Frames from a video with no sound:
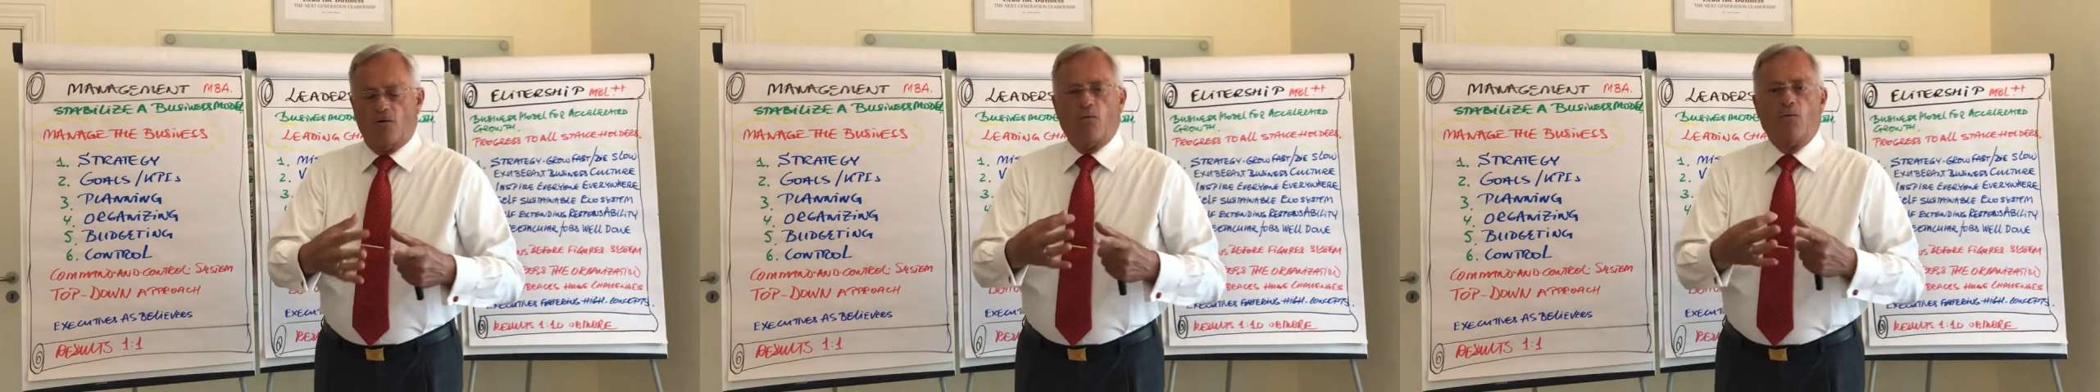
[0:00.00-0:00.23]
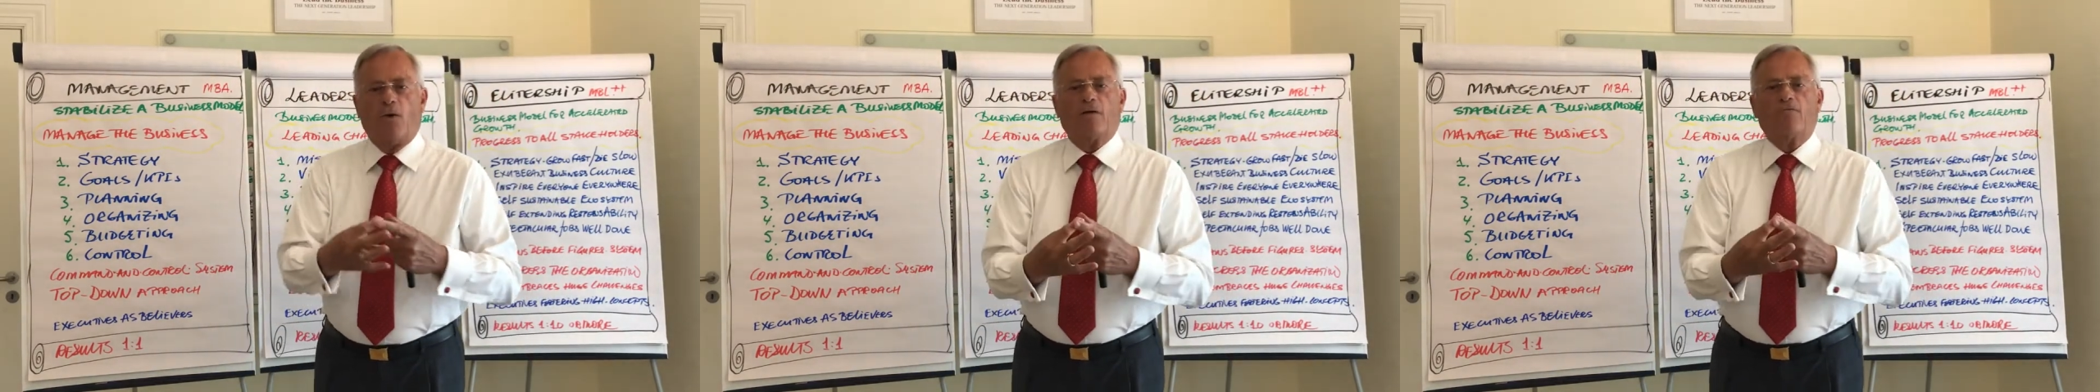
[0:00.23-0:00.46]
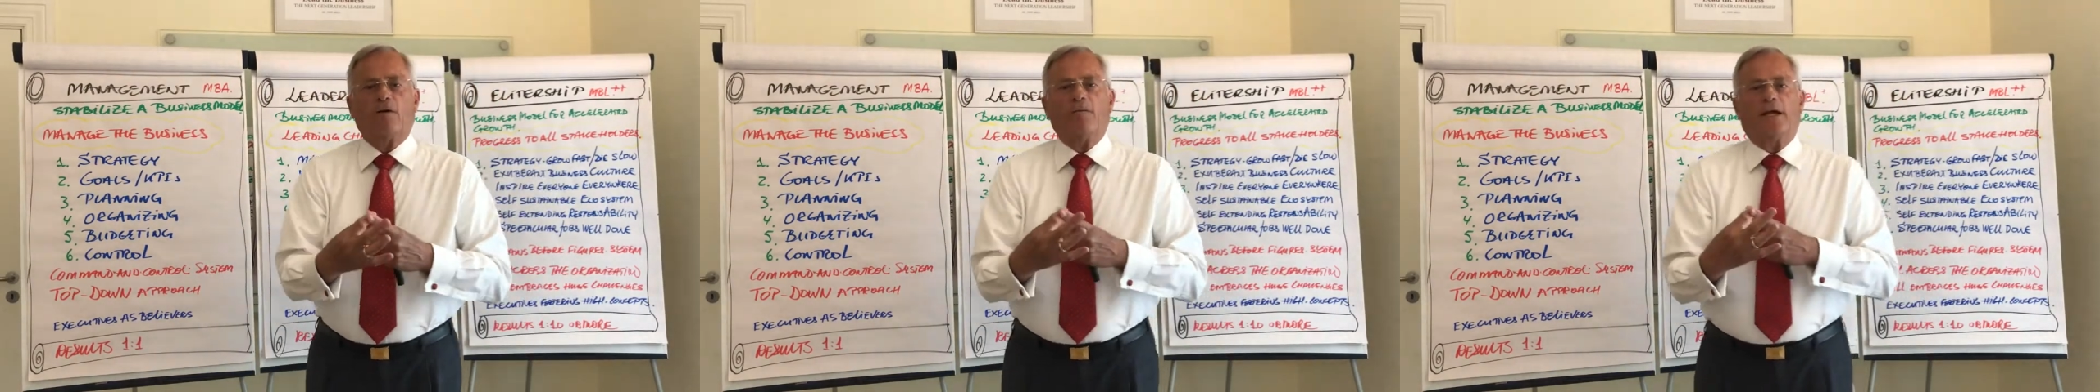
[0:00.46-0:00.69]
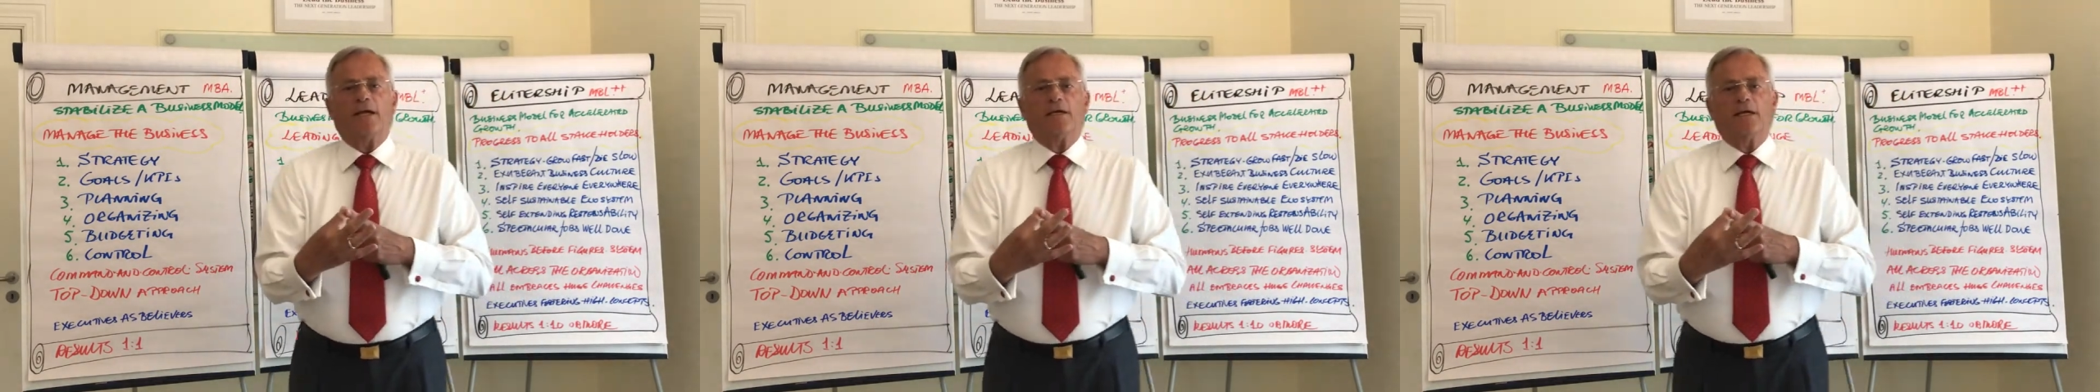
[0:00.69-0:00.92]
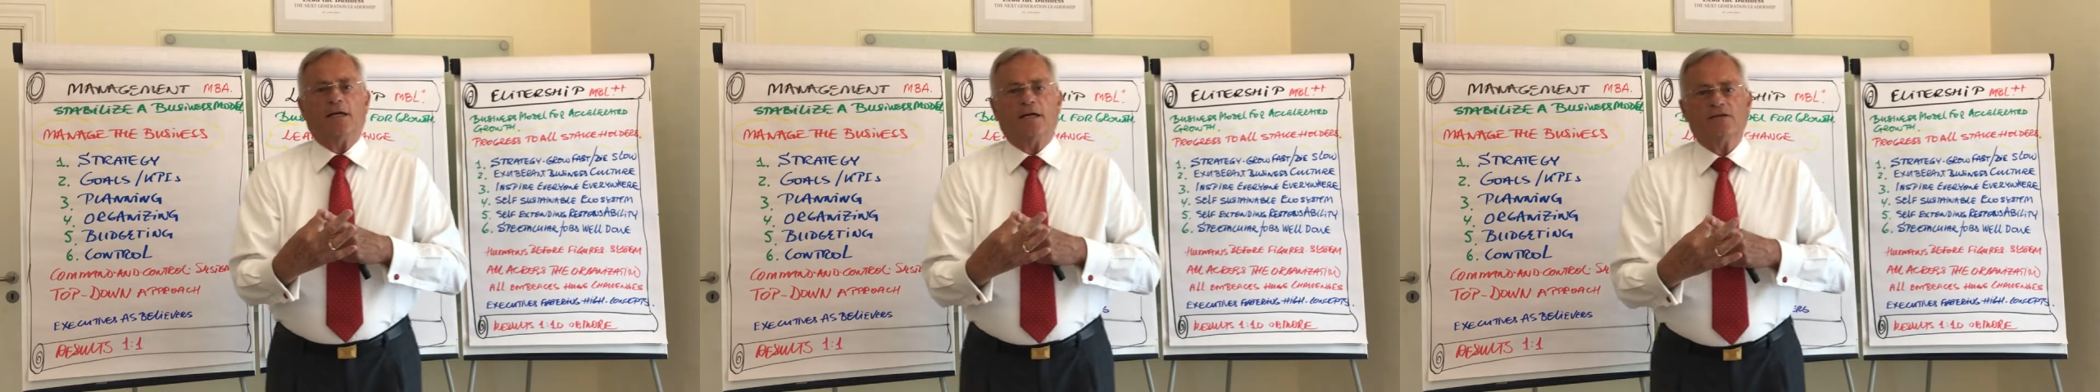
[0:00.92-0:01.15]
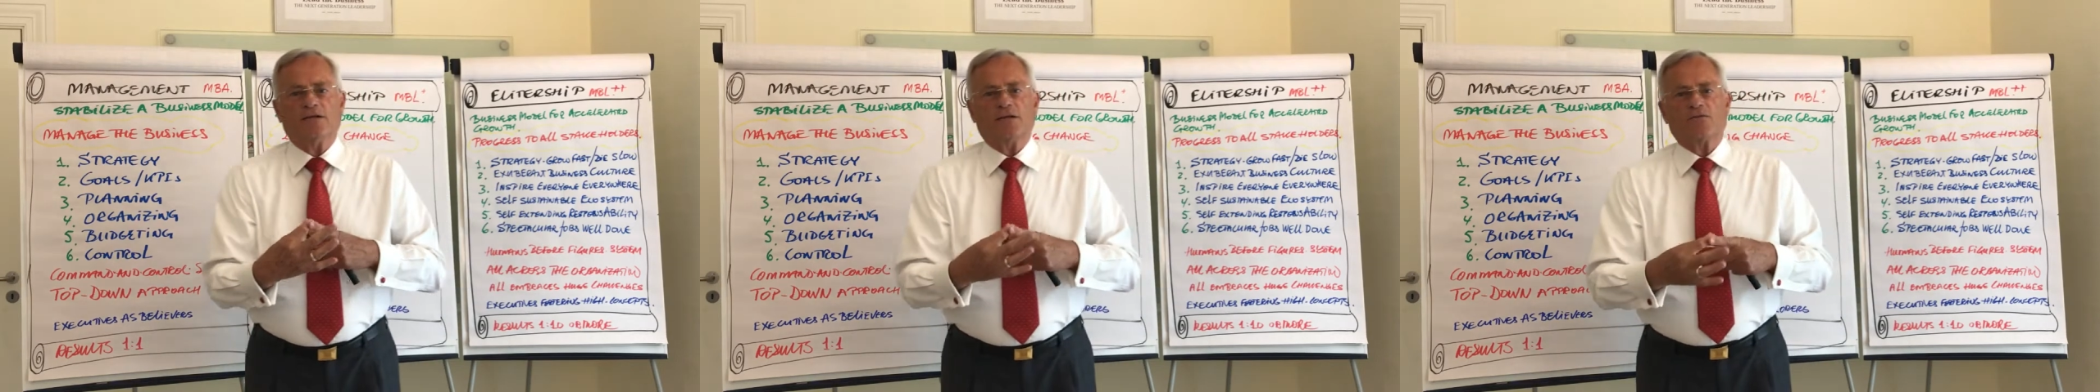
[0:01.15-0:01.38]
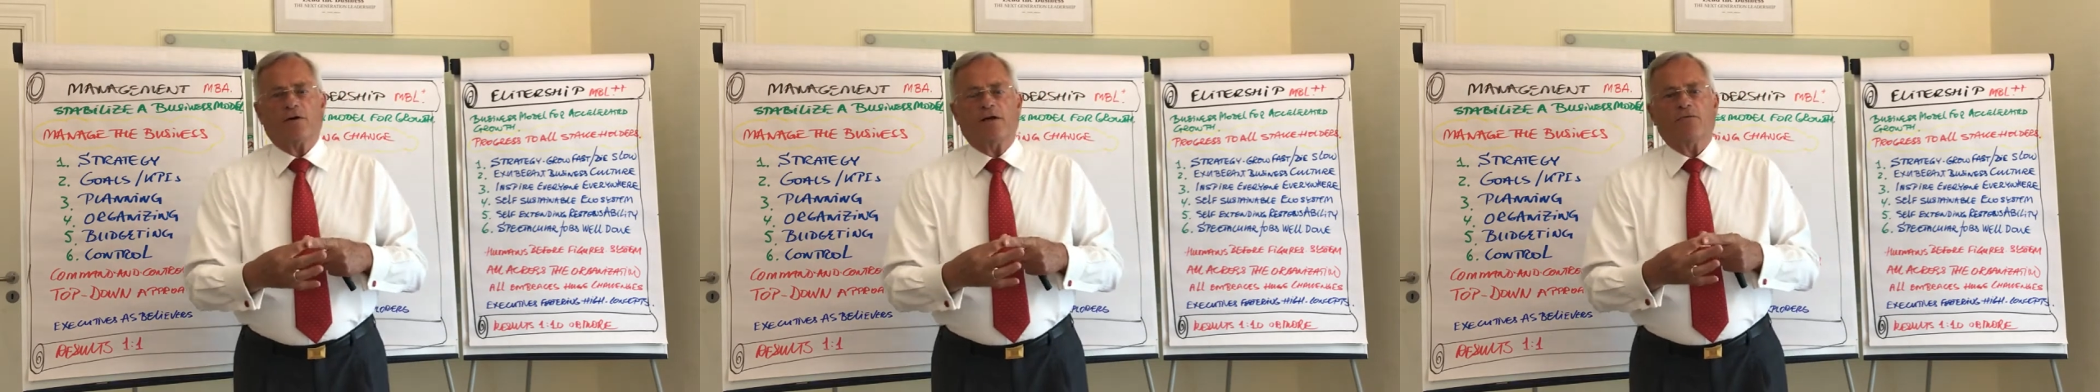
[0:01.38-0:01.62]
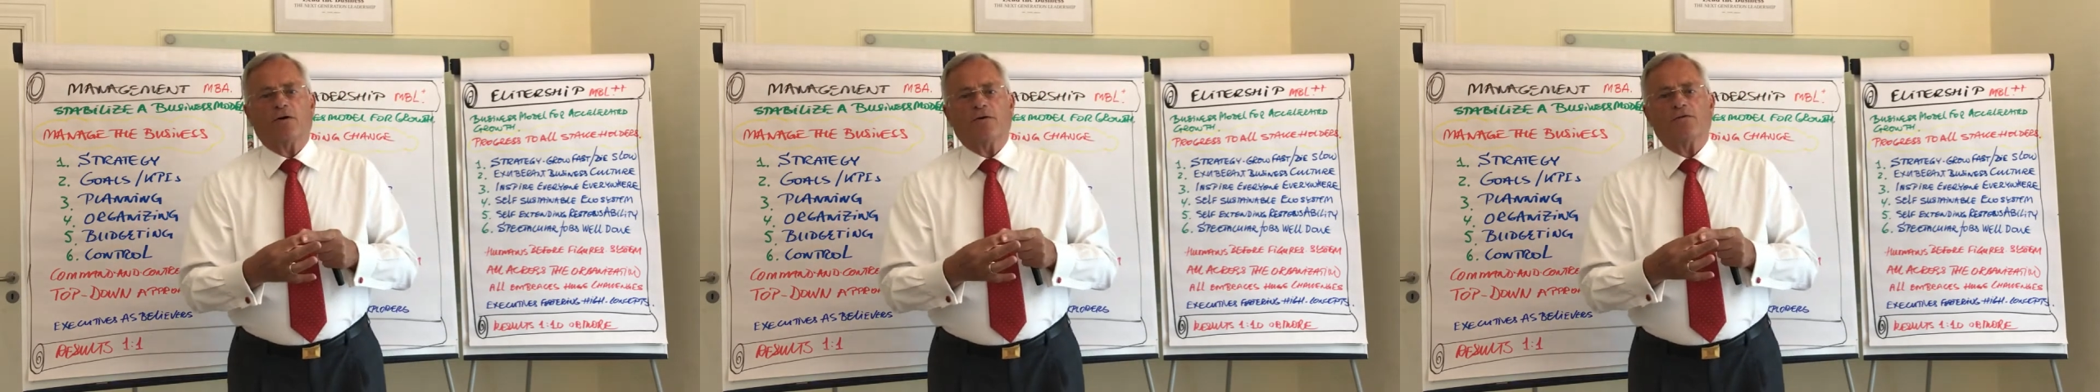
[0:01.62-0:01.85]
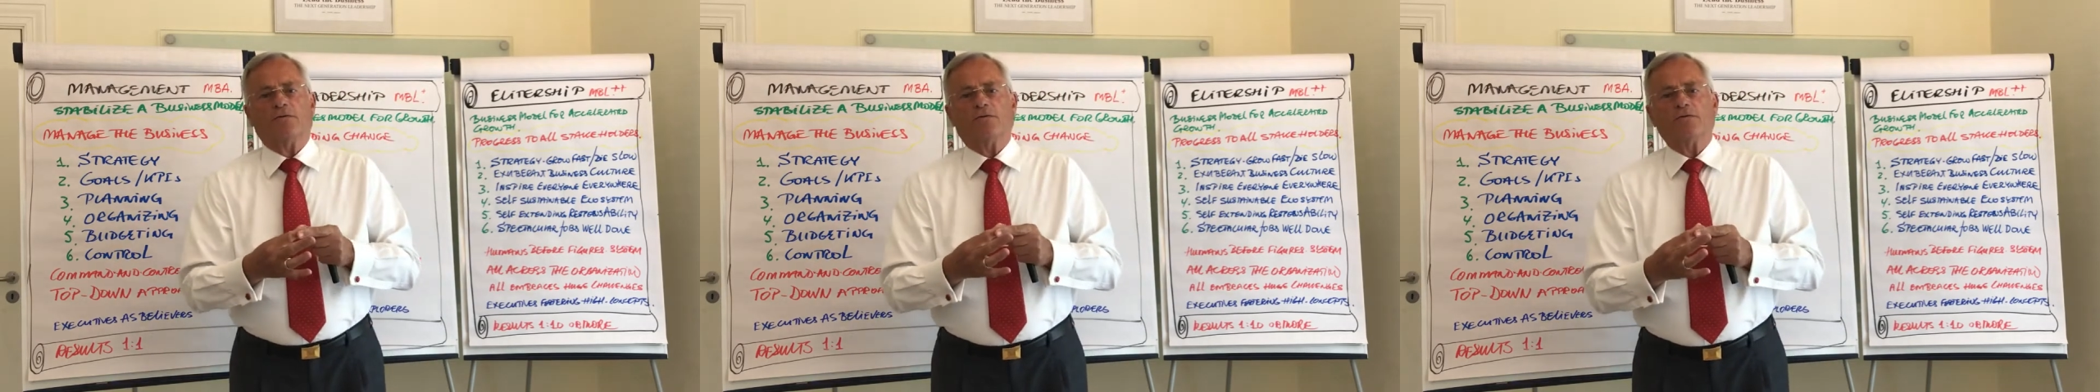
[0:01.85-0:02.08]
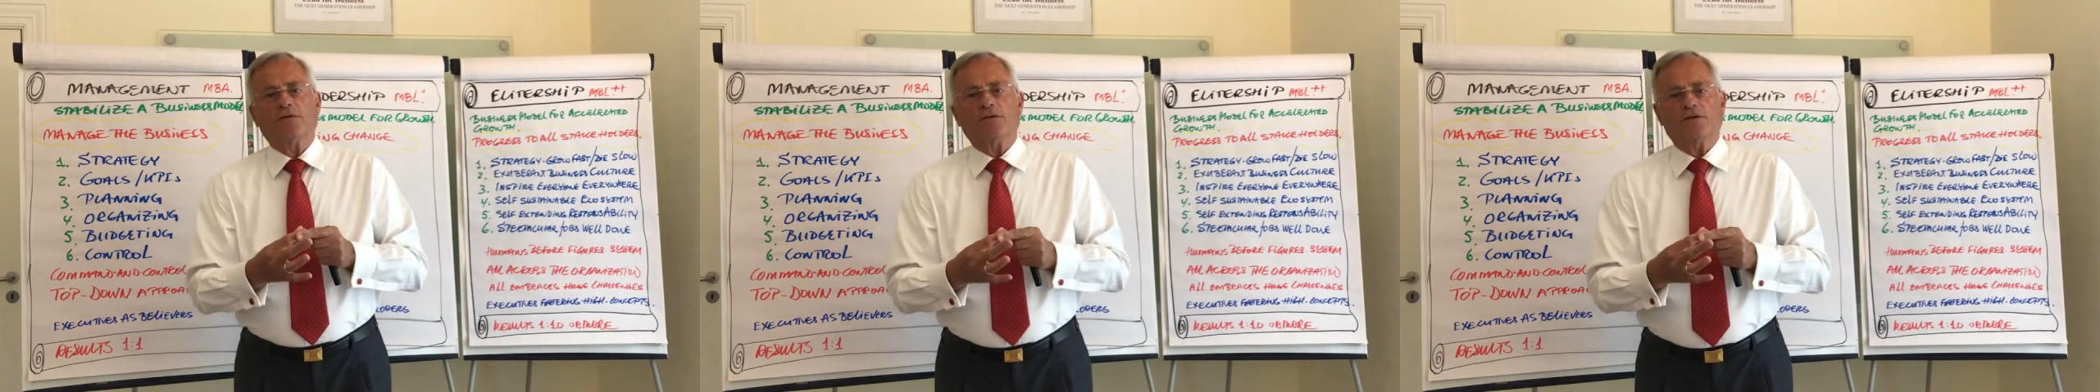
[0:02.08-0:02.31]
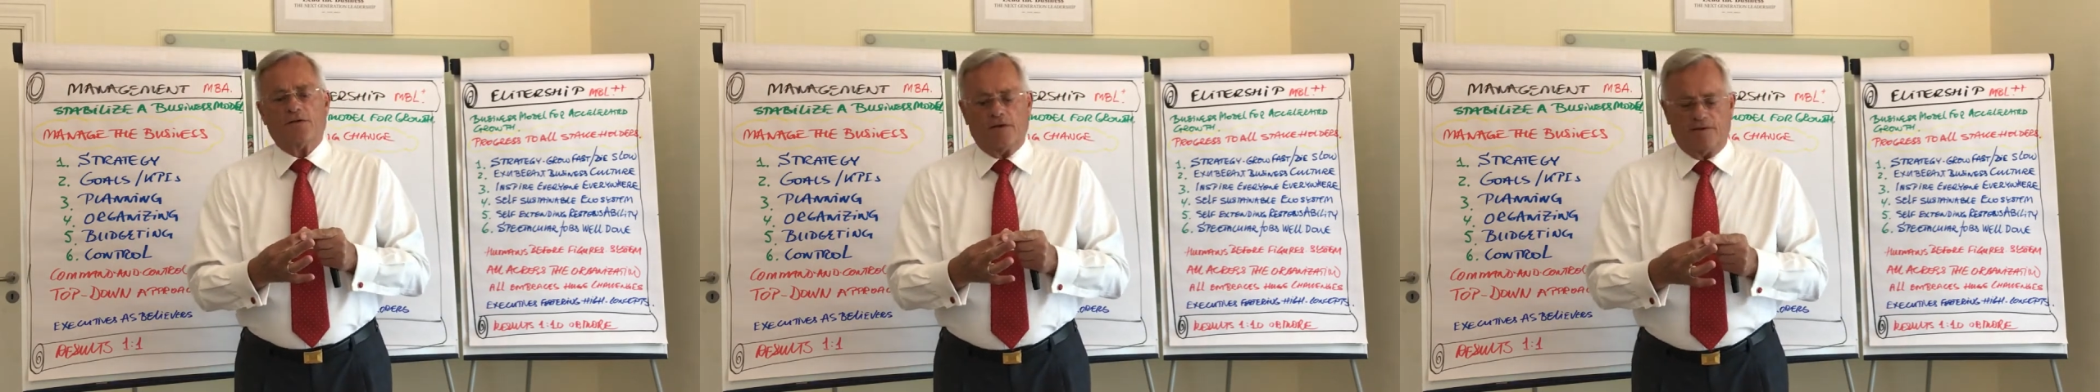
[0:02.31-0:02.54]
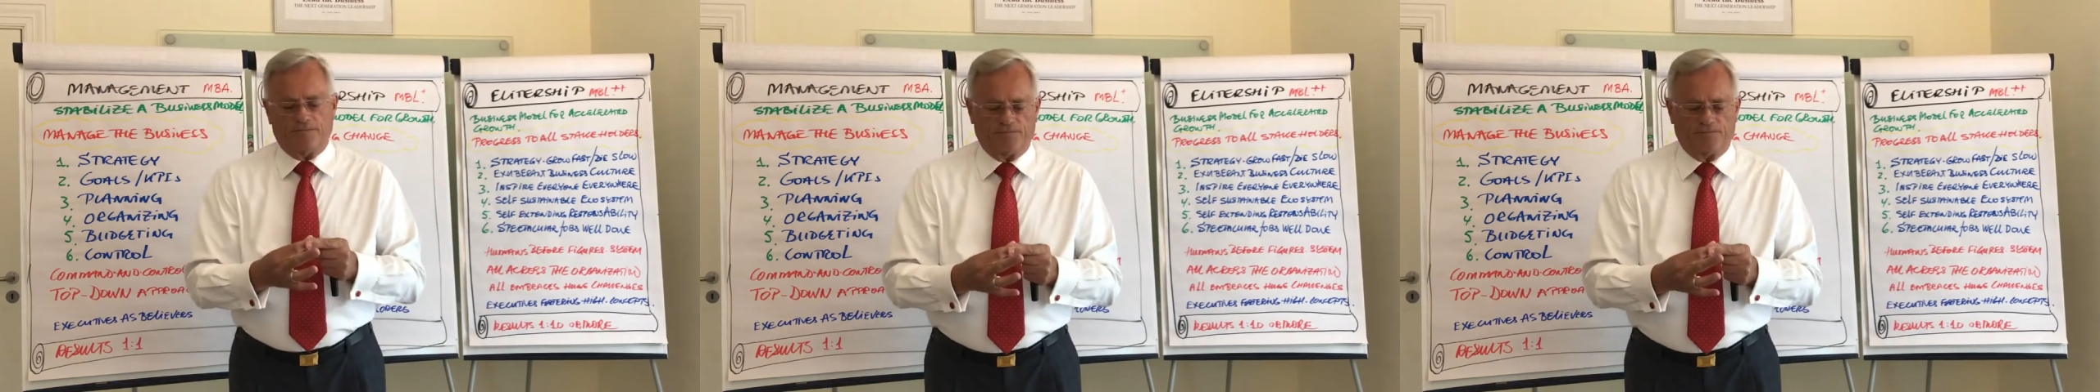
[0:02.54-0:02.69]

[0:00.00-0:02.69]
What will make it the easiest way for us to do this?